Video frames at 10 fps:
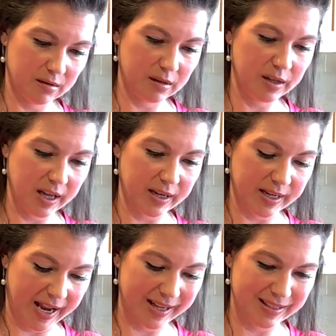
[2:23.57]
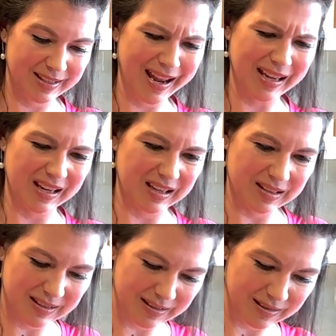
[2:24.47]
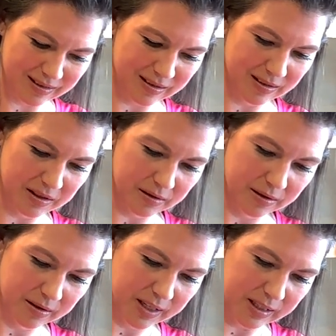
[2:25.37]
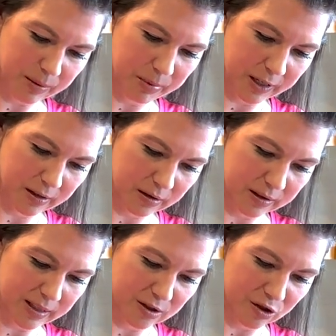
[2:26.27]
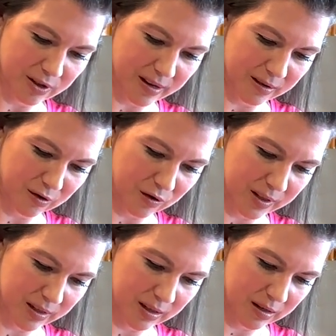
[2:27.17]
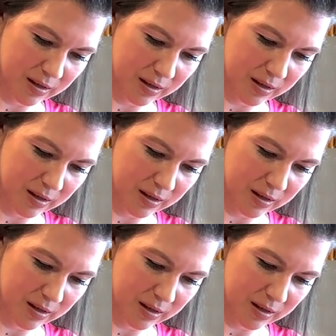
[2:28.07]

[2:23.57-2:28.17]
Again, it adds tanginess. It needs to be in Caesar salad dressing.